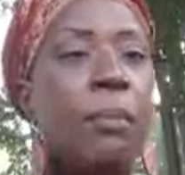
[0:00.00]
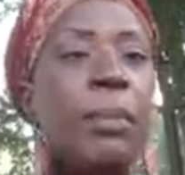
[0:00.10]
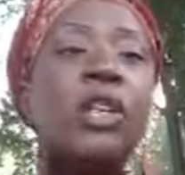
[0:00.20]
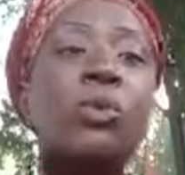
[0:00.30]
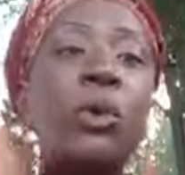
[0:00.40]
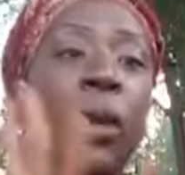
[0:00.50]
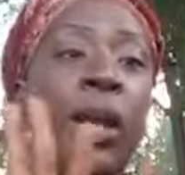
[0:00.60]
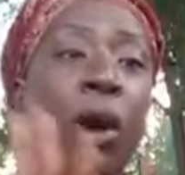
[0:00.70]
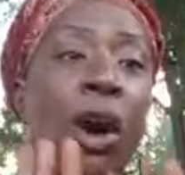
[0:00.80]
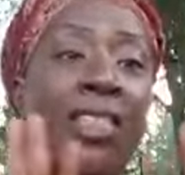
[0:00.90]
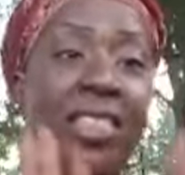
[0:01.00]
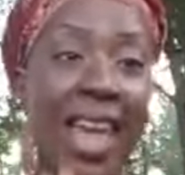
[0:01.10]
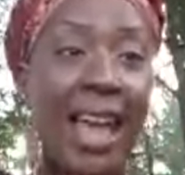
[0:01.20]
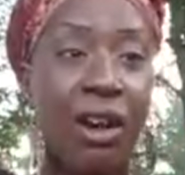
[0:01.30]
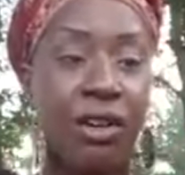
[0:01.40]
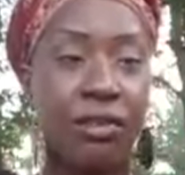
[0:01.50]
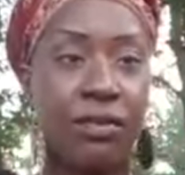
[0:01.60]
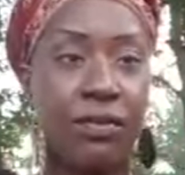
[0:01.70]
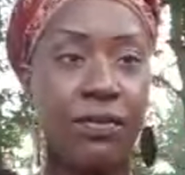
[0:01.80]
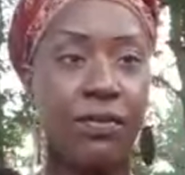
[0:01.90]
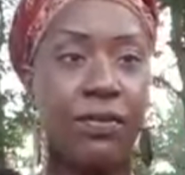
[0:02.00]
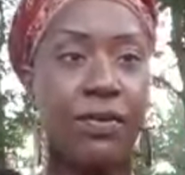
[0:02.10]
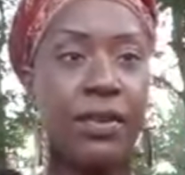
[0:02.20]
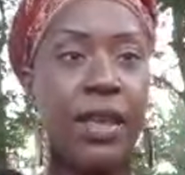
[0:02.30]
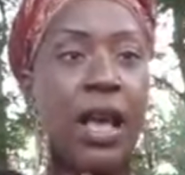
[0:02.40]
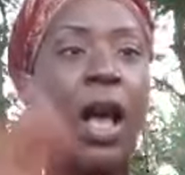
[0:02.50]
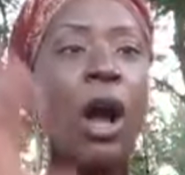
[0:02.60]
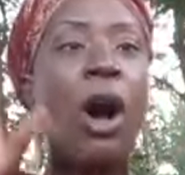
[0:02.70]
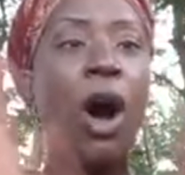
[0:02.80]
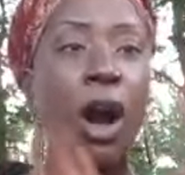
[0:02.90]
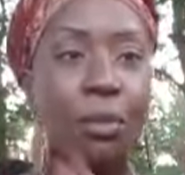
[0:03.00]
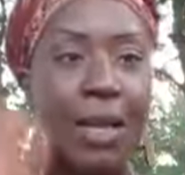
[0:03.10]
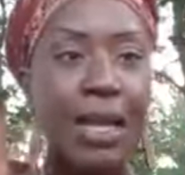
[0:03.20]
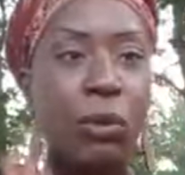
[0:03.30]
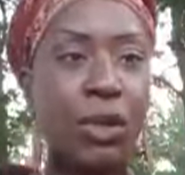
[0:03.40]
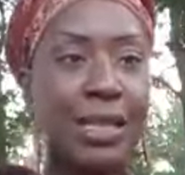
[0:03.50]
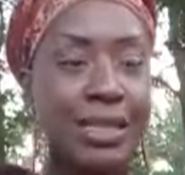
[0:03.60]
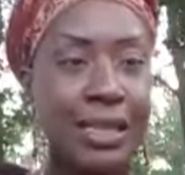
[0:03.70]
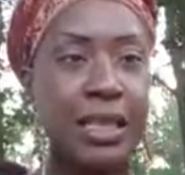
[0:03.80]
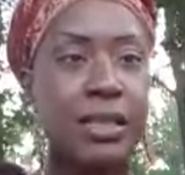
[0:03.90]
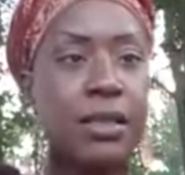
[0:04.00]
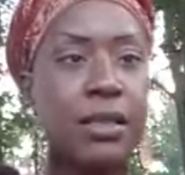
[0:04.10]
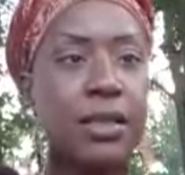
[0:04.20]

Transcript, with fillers: Because when we are there, harmony will exist.